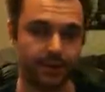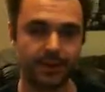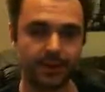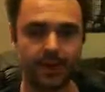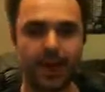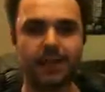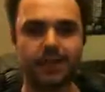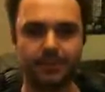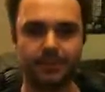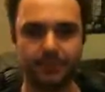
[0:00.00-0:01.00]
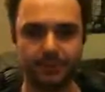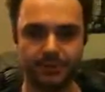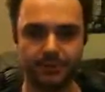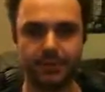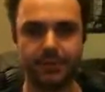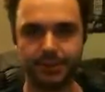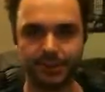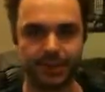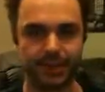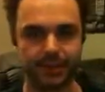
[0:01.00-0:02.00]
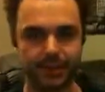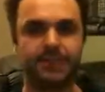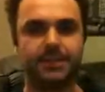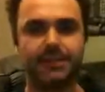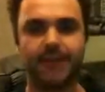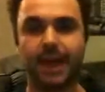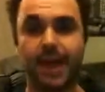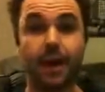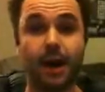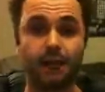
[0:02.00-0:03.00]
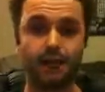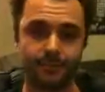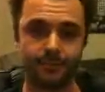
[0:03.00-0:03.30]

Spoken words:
So I think I should, with due diligence, actually justify how I would